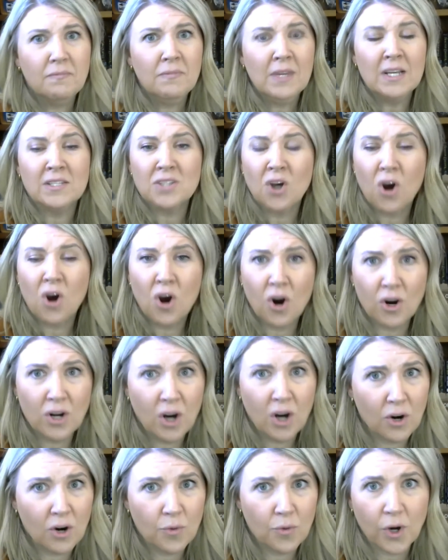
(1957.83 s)
It's
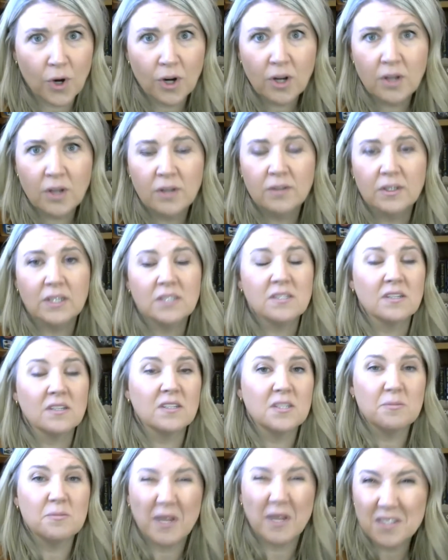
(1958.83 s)
hard work. It's
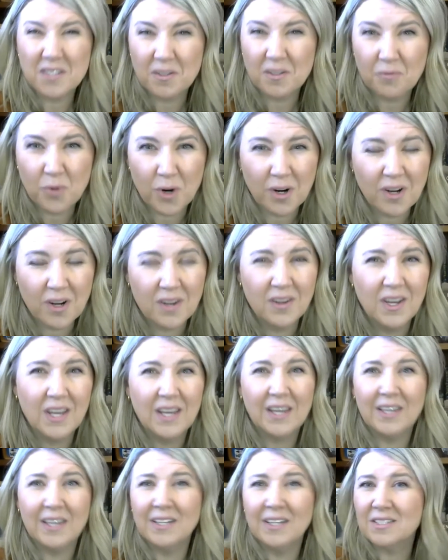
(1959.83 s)
expensive work.
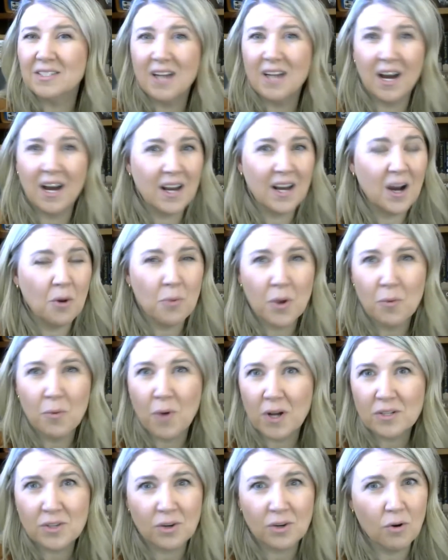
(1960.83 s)
It is not how we
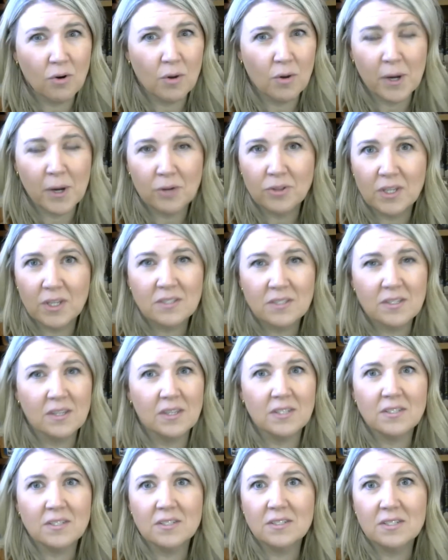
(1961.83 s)
want to go about this. And
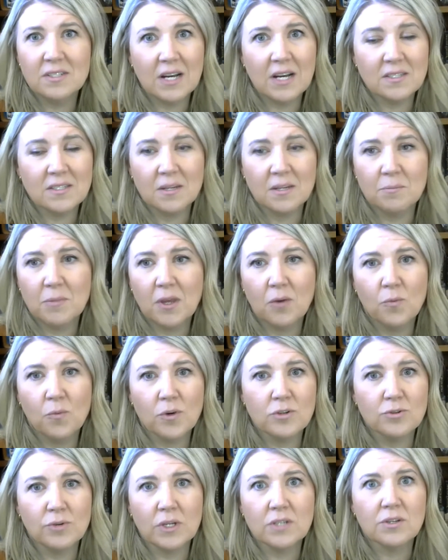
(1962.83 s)
this is not something we're
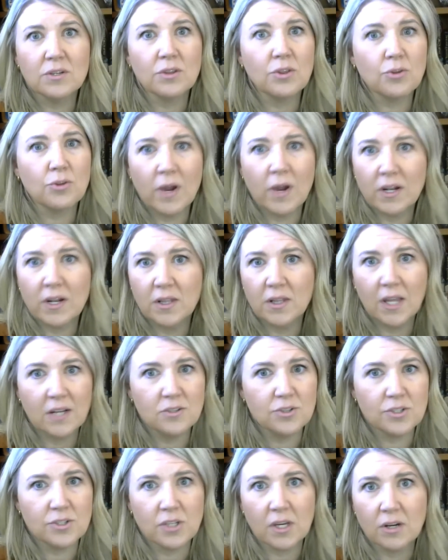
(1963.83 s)
doing to threaten
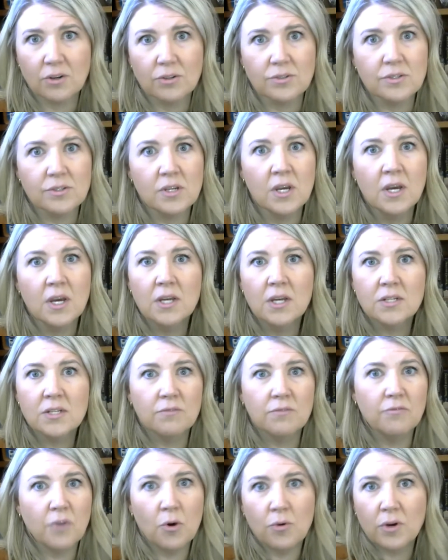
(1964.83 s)
legislators to
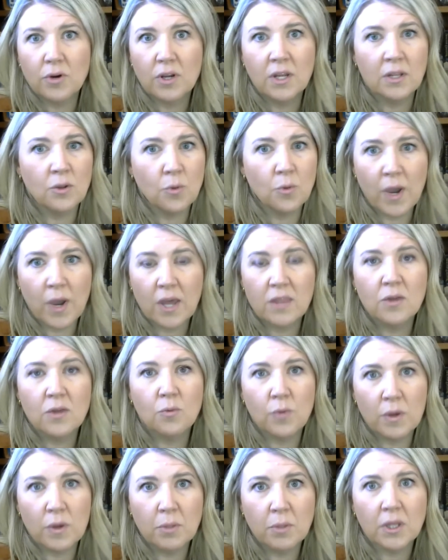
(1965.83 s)
vote in the way that
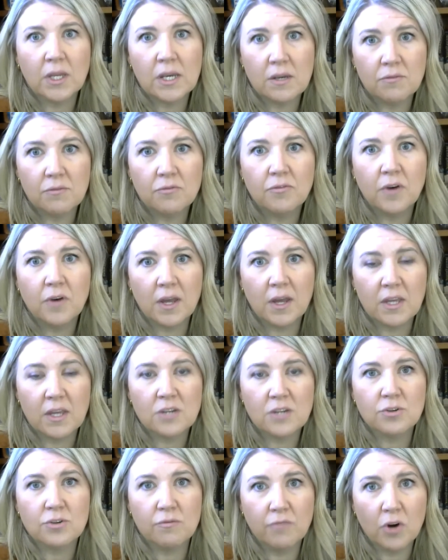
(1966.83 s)
we believe they
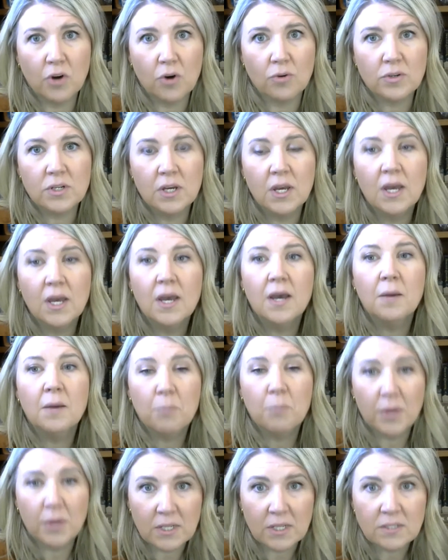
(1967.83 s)
should vote.
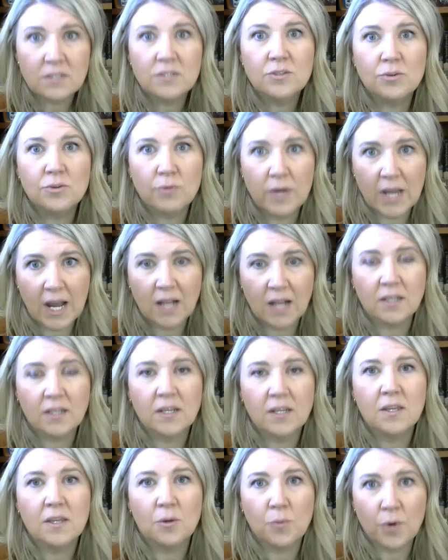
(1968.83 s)
But this is the
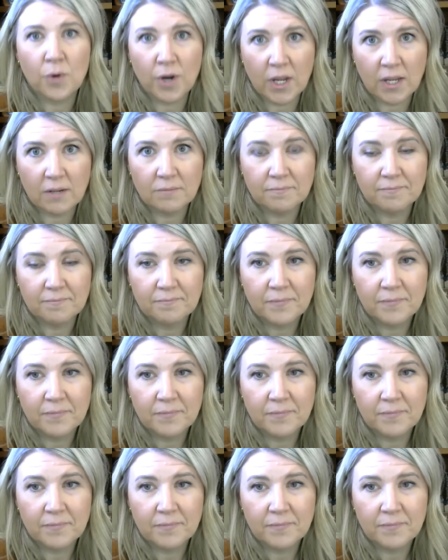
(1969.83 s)
reality that we're in.